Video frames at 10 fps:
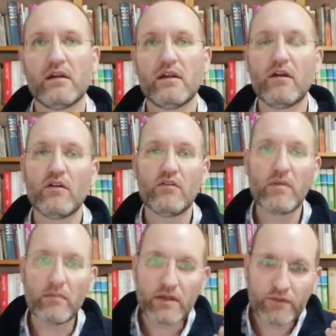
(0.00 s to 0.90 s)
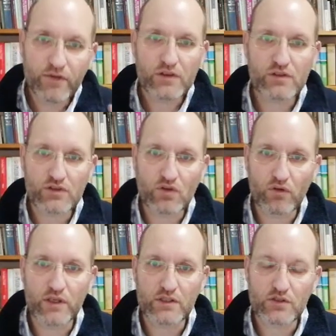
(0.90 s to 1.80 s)
Now, remember in the first two
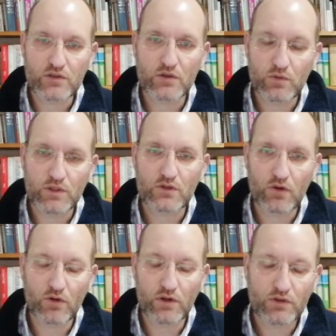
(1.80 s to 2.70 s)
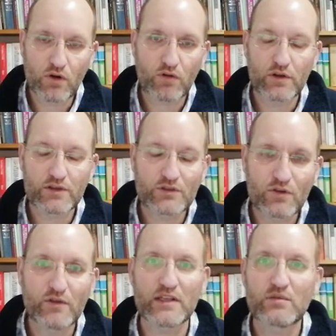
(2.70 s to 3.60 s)
stories, sto- to-
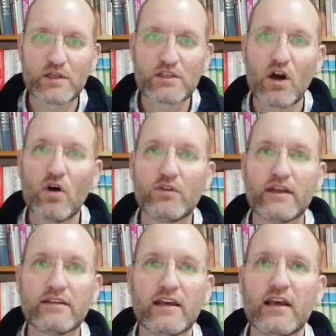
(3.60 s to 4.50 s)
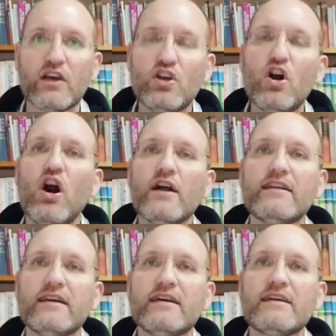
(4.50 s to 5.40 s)
stories, we're told that
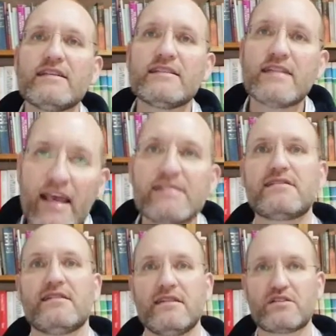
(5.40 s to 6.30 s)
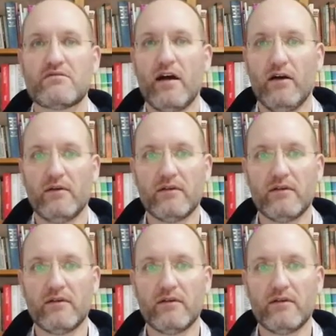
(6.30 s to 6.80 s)
God tested Israel.